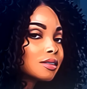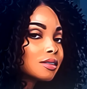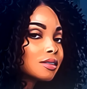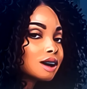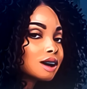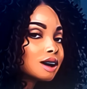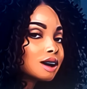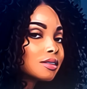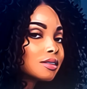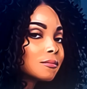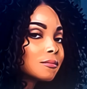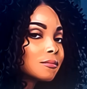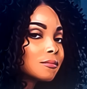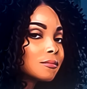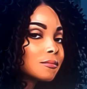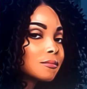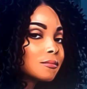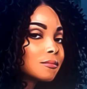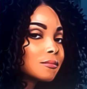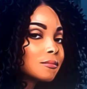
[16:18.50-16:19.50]
even
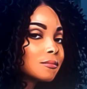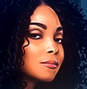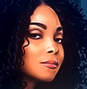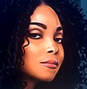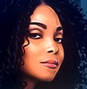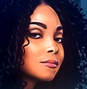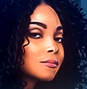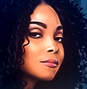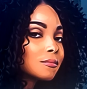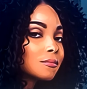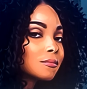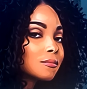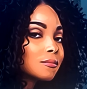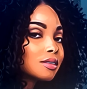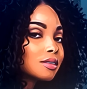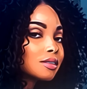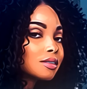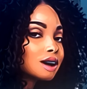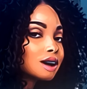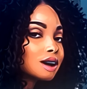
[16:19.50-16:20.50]
though she had to
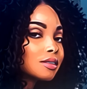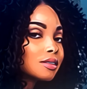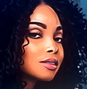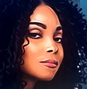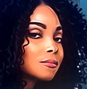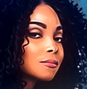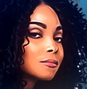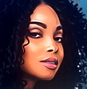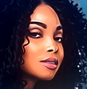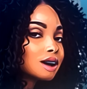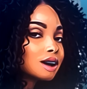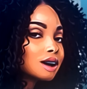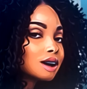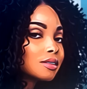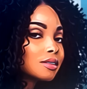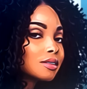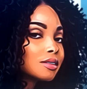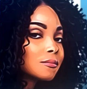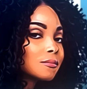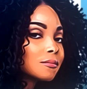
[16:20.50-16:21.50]
coach him on what to
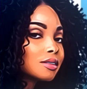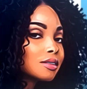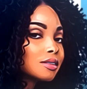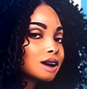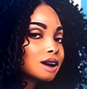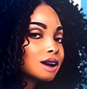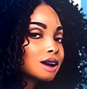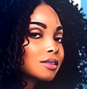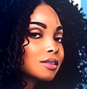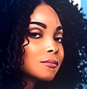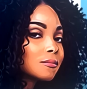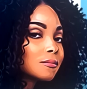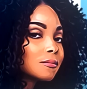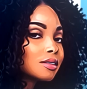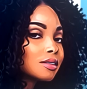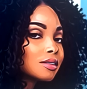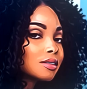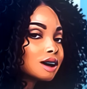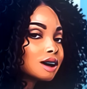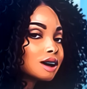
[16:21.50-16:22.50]
say. Like, are you
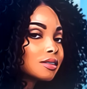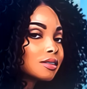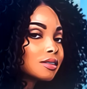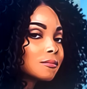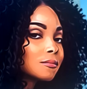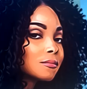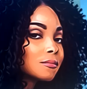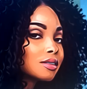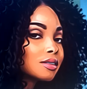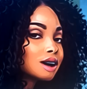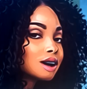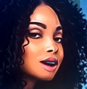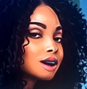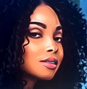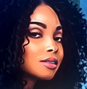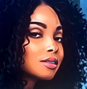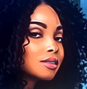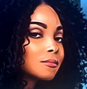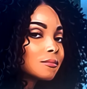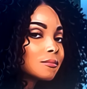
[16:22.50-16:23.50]
serious? Are
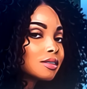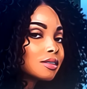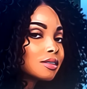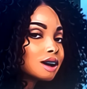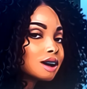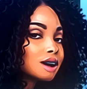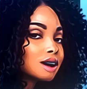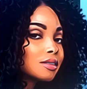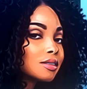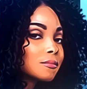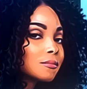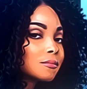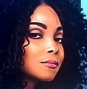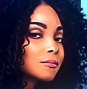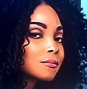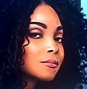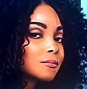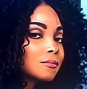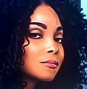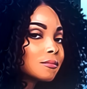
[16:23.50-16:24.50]
boobs a part of
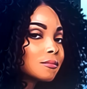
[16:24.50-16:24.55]
intimacy?